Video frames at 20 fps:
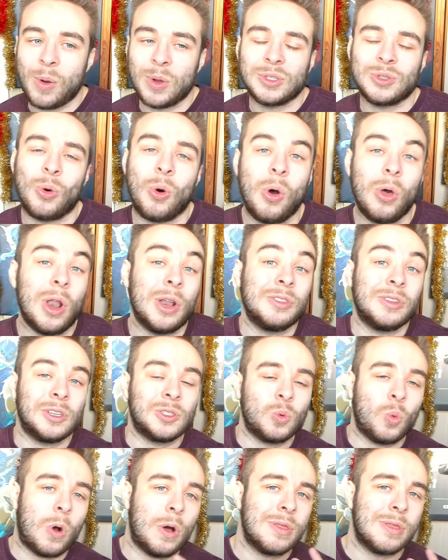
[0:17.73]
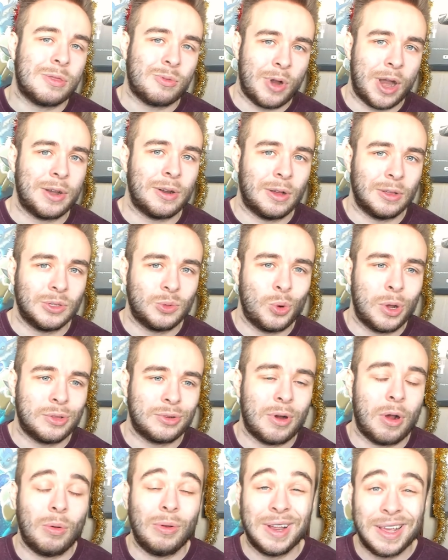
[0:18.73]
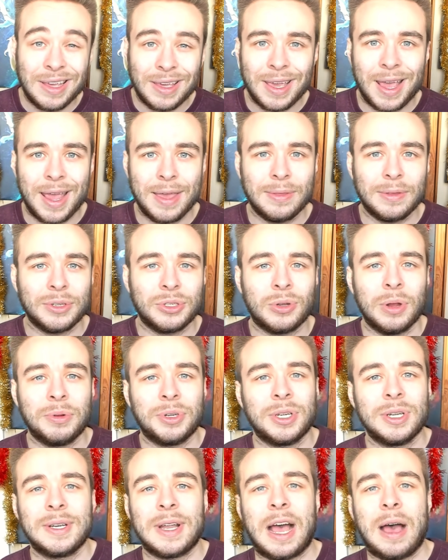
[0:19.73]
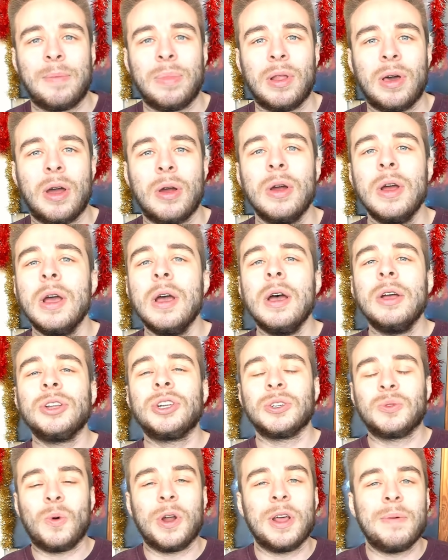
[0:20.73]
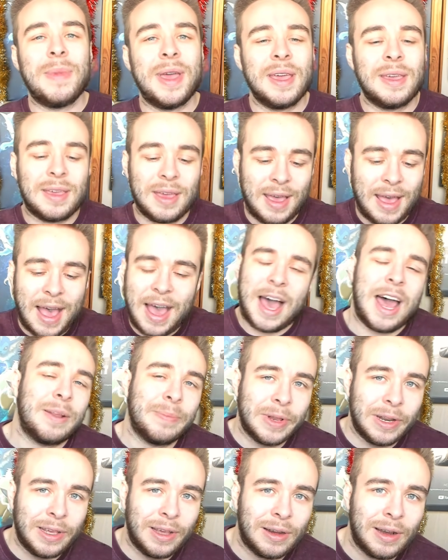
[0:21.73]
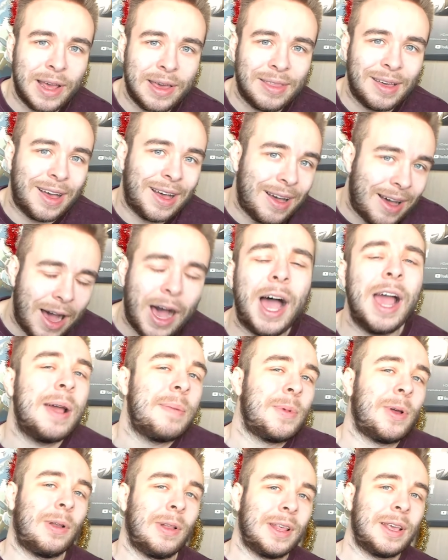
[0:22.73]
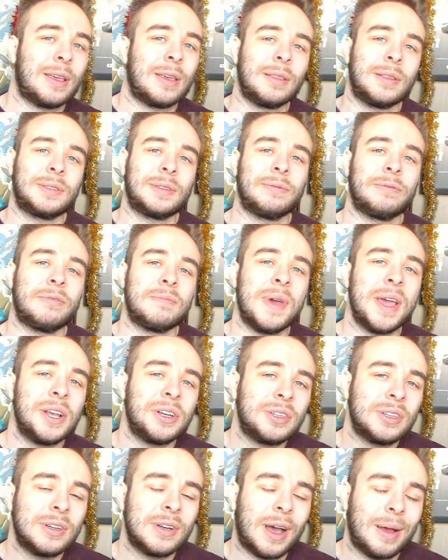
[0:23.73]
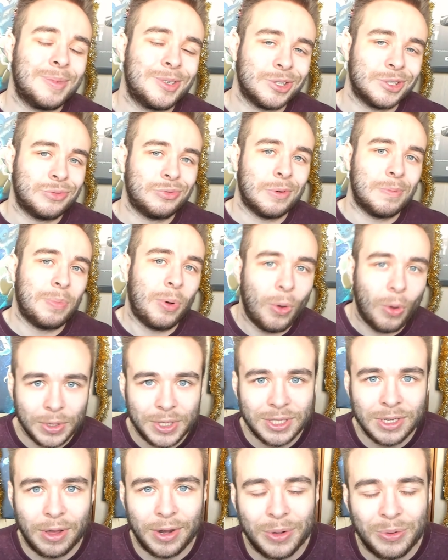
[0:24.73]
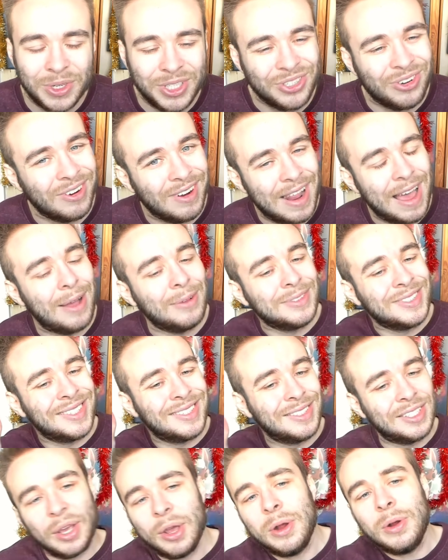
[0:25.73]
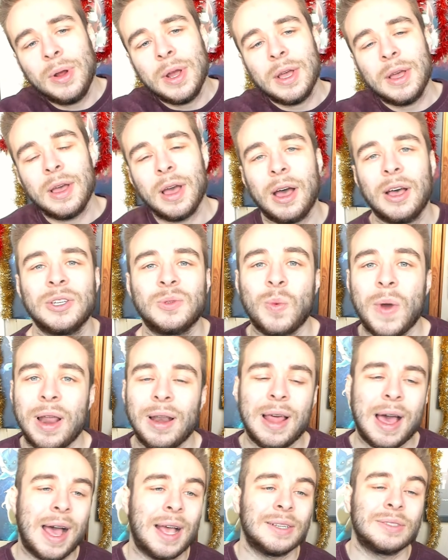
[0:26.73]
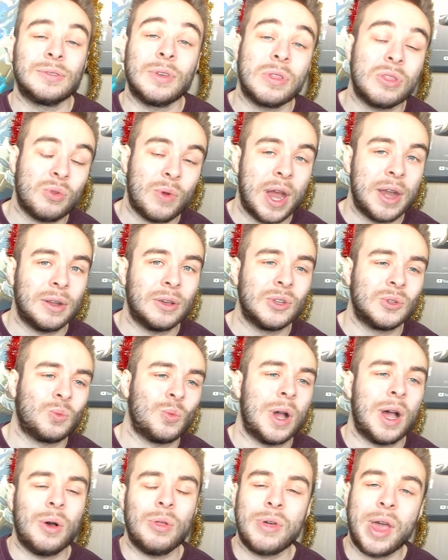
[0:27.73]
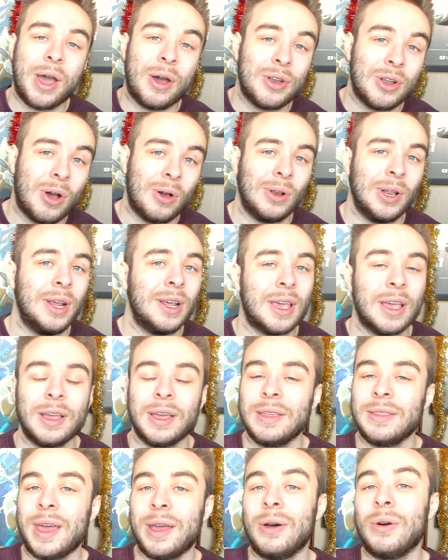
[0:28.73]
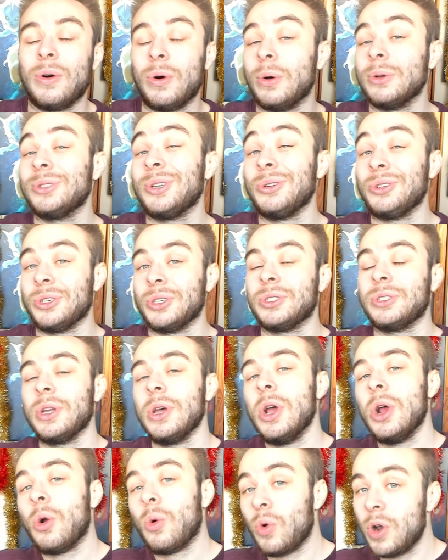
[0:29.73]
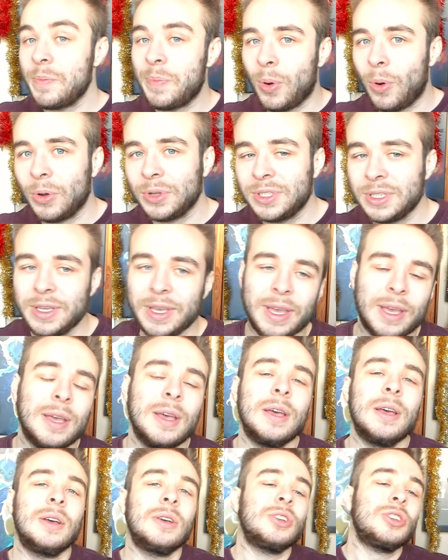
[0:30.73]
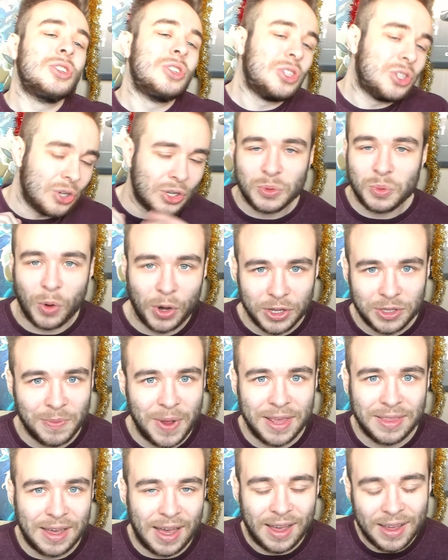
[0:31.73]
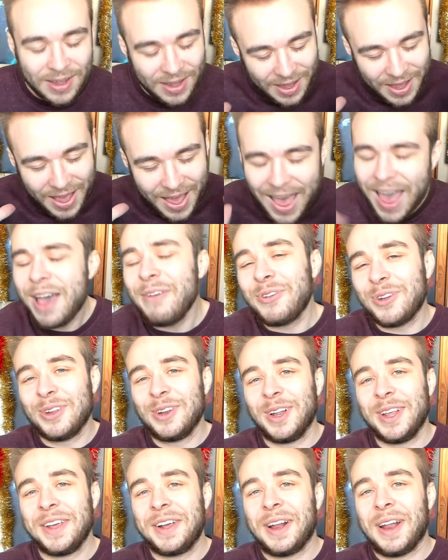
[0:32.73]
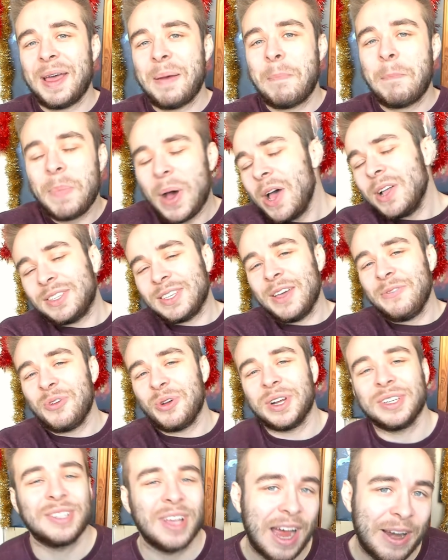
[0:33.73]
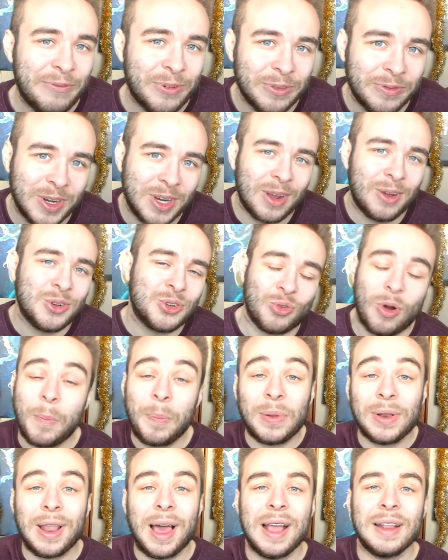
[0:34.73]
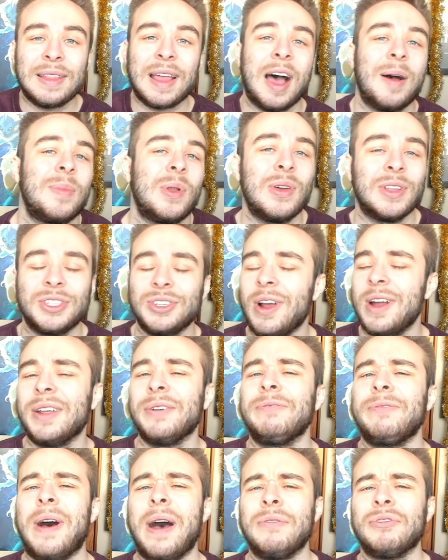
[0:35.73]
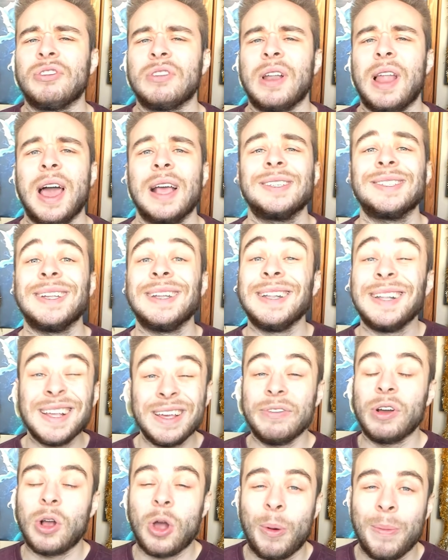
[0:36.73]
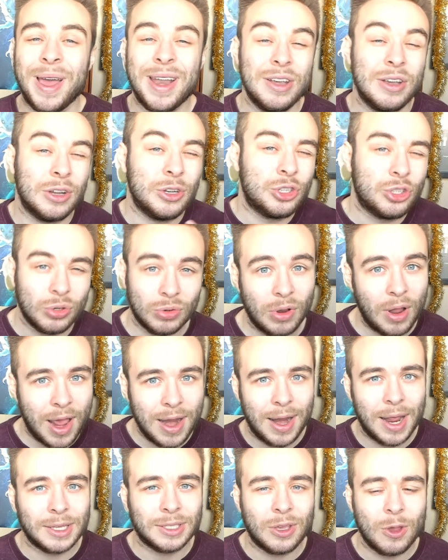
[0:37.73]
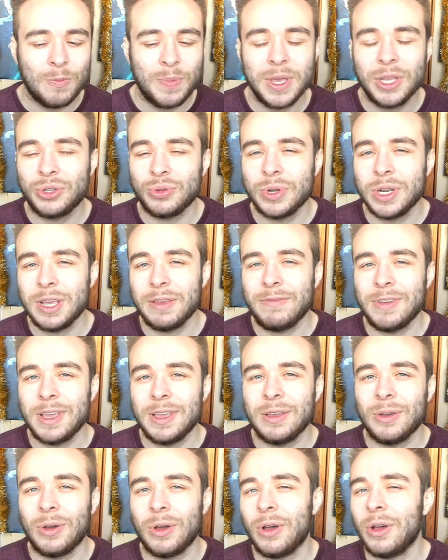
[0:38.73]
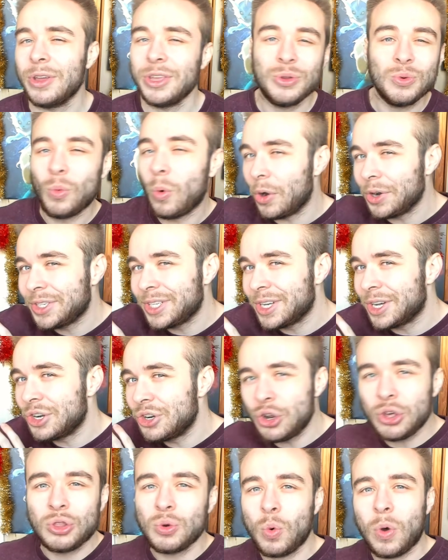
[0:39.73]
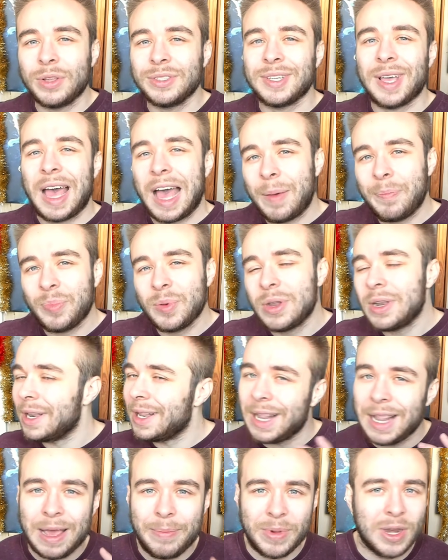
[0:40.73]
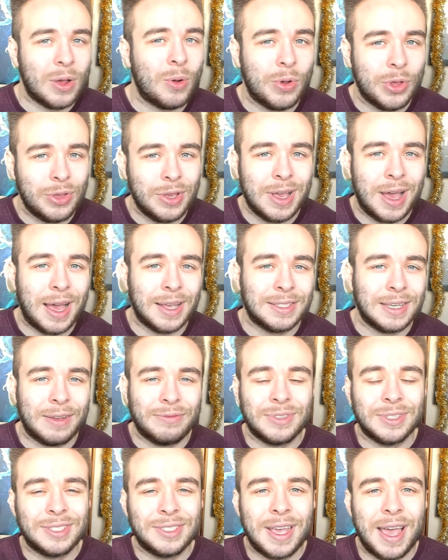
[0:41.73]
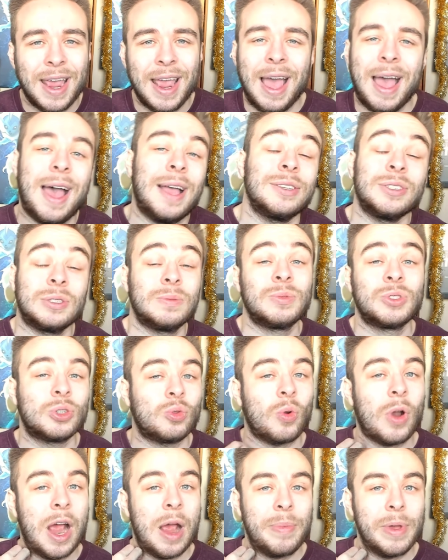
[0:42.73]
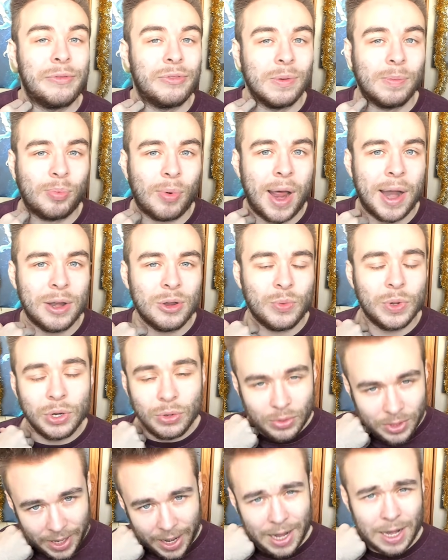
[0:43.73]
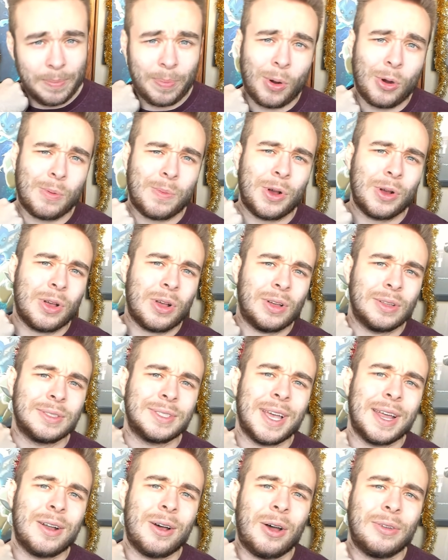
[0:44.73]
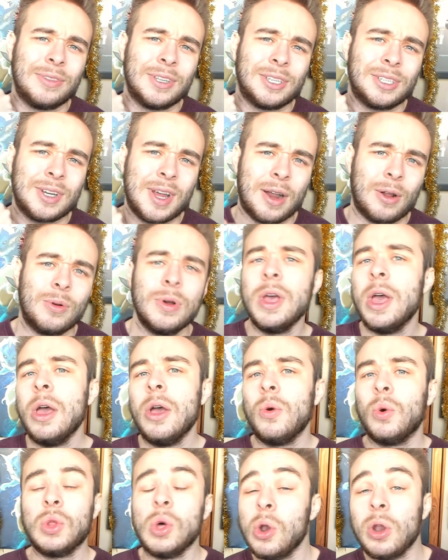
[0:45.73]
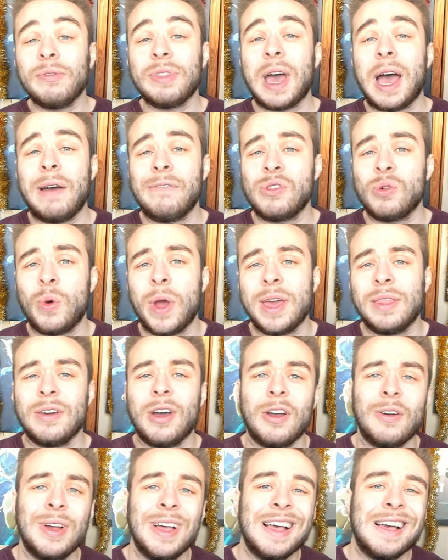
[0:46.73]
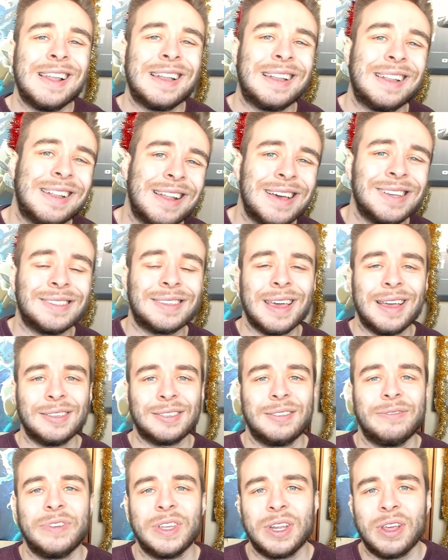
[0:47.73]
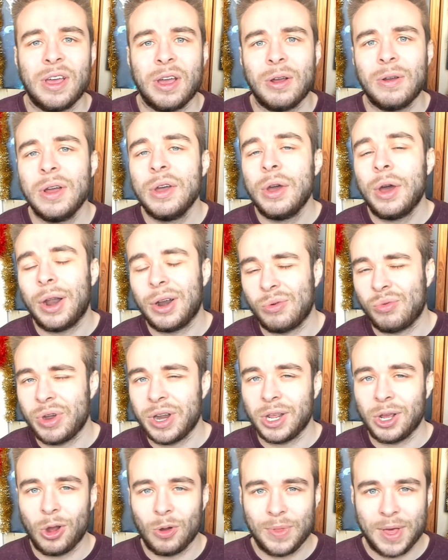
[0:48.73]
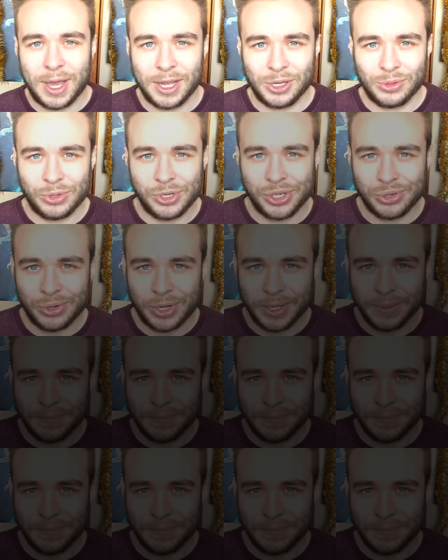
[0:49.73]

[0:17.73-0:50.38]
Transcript: It's all on this one thread on Twitter. I'll link it in the description down below. Just want to make it adamantly clear that I am not leaking this information. I'm just reporting on it, which you're allowed to do, as well as the thread as well. They are not leaking it. They are also just reporting it. Just wanted to make that evidently clear. But if you're excited for the video, drop a like down below. Let's try and hit 500 likes. Leave a comment. Did you like Let's Go Pikachu and Eevee? Are you wanting another one to happen? Let me know what you guys have to say. And subscribe if you're brand new. We do daily Pokemon content on this channel. With all of that out of the way, though, let's get into the video. And I really hope that you enjoy.